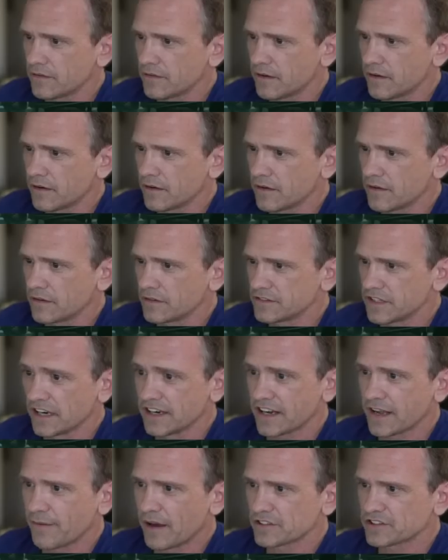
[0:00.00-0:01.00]
oh man, does
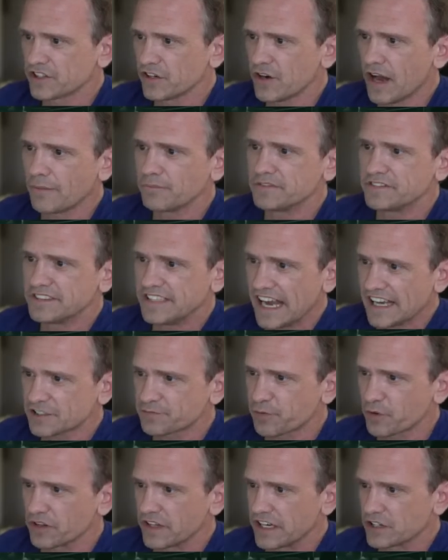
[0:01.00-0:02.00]
it come out soon? I'm
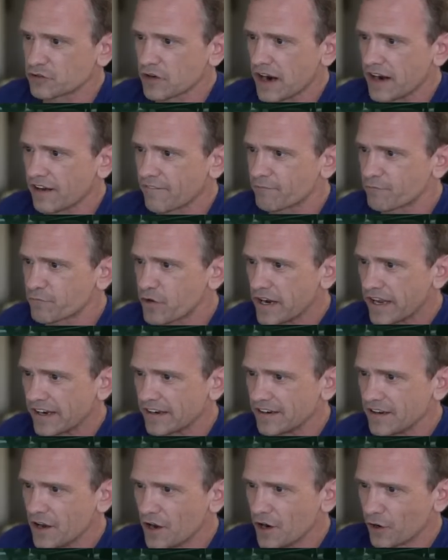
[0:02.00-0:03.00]
desperately trying to
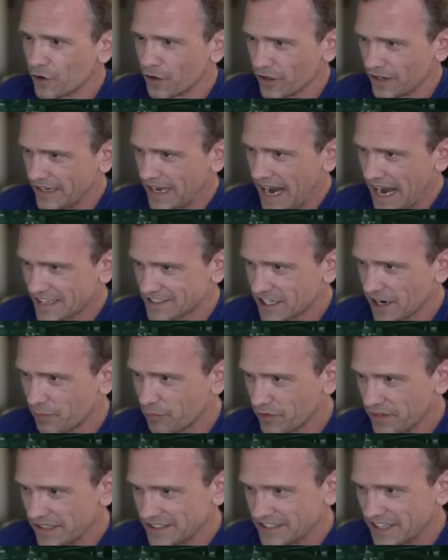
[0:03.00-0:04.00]
freaking catch up
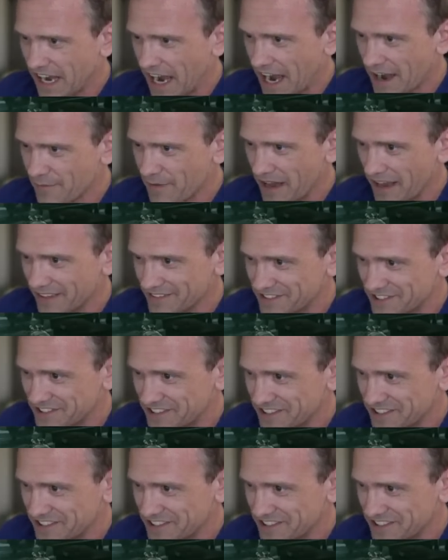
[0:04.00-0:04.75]
with these comments.